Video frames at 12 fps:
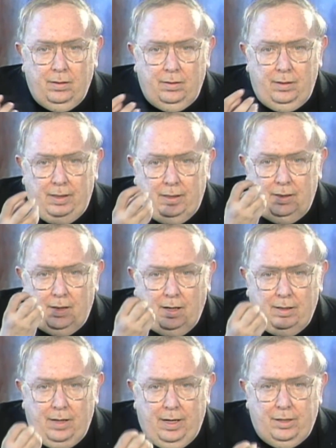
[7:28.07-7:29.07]
The
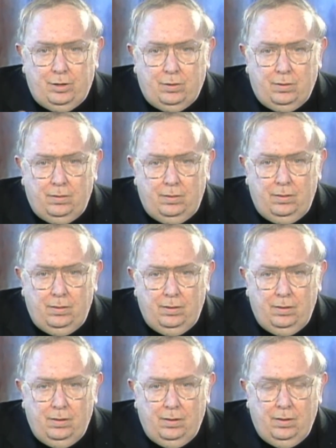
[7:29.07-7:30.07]
incarnation
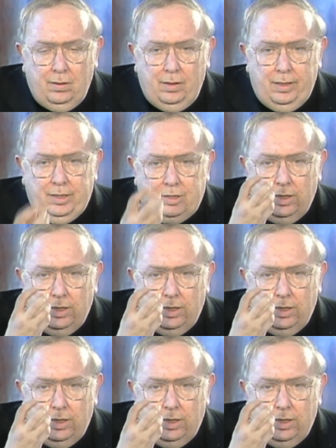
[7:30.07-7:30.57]
is